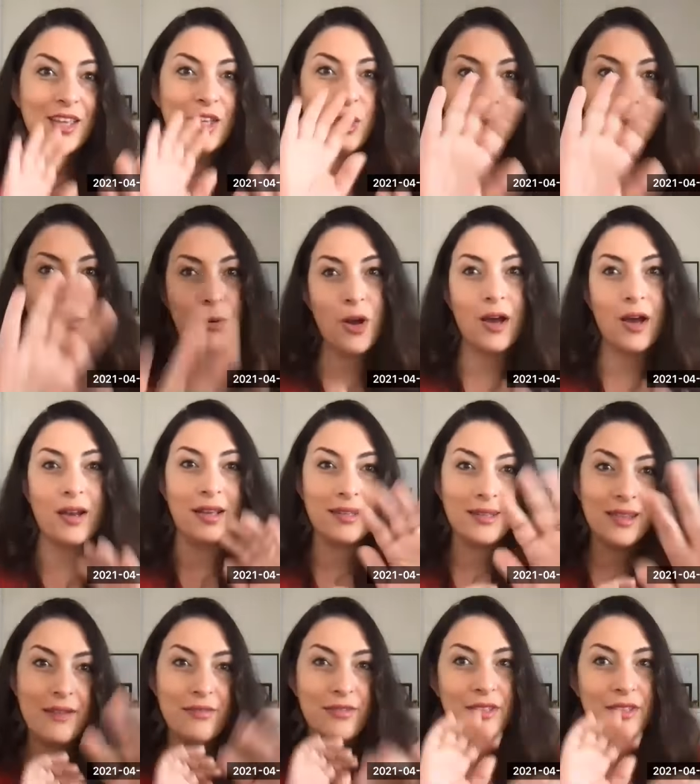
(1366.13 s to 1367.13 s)
your
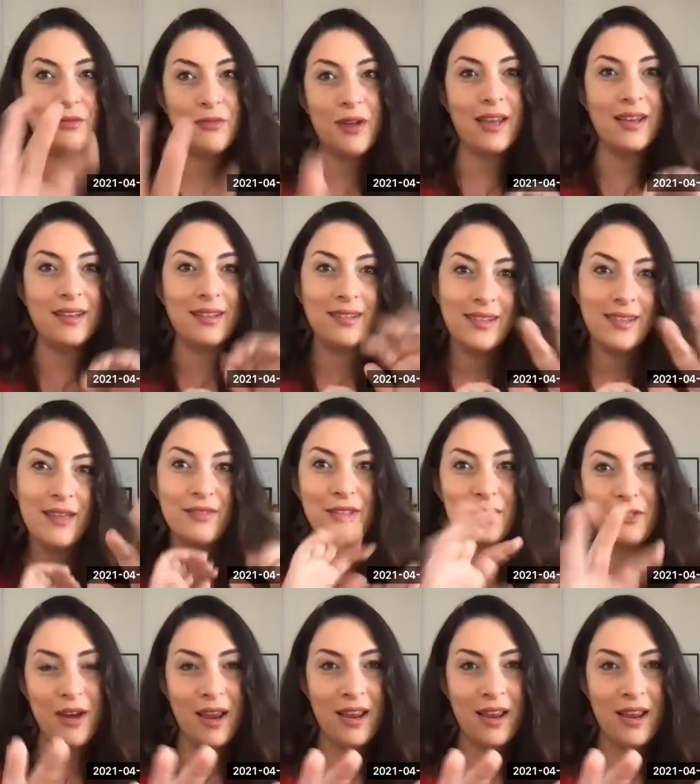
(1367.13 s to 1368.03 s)
product left and right and left and